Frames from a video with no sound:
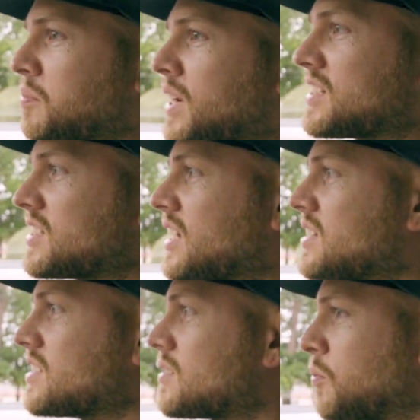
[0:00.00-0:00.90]
make
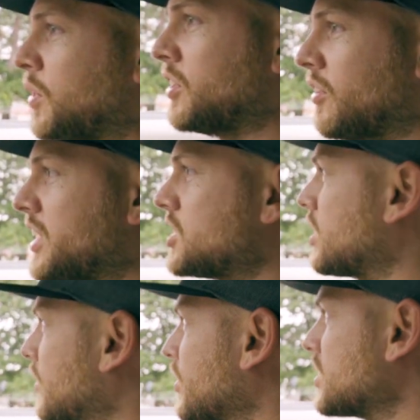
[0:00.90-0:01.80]
sense, when you're in a
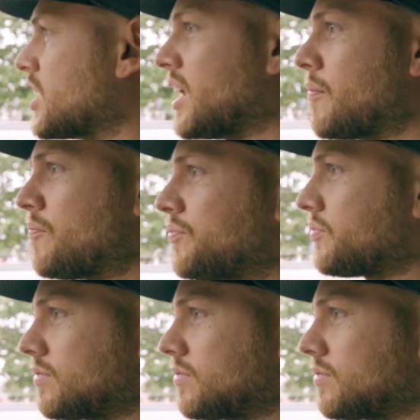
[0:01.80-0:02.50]
traffic jam